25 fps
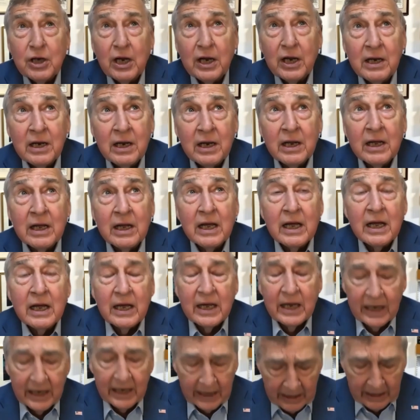And
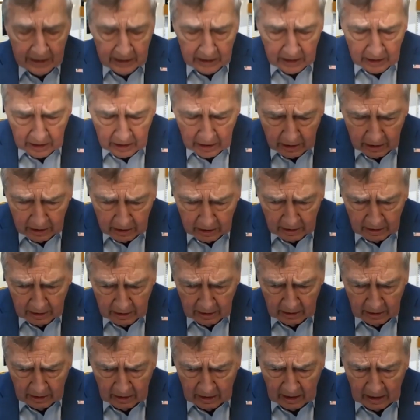in the,
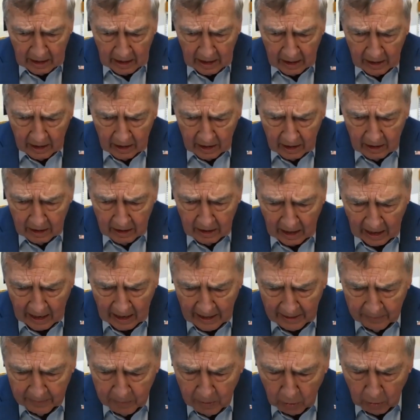
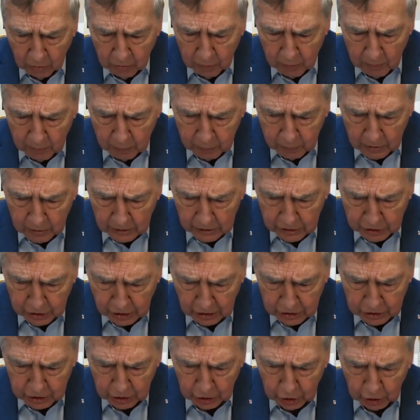I both
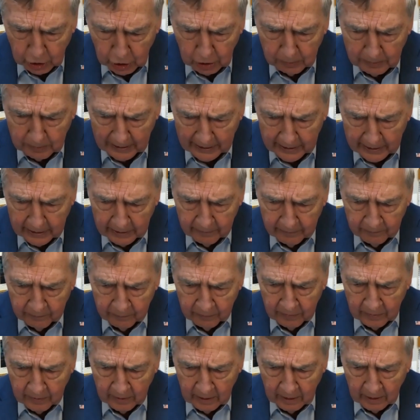discuss a little bit
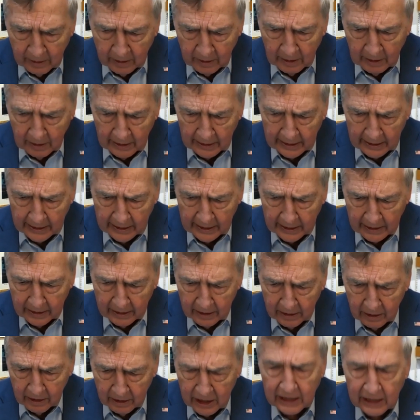
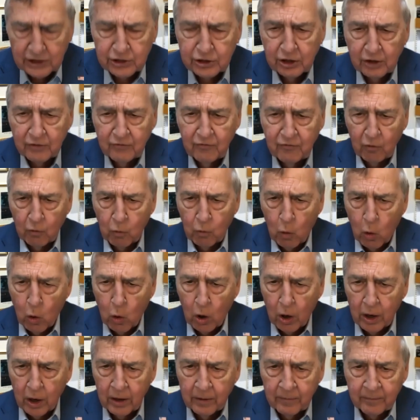in Destined for
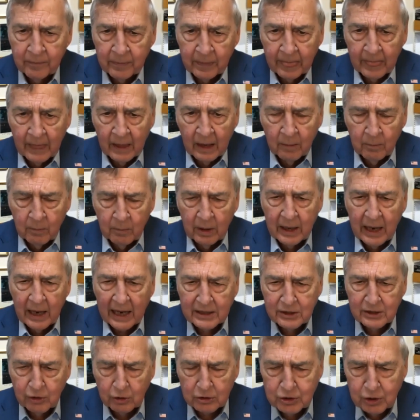War, but
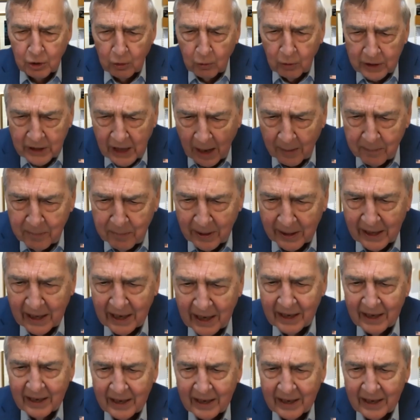it's also a topic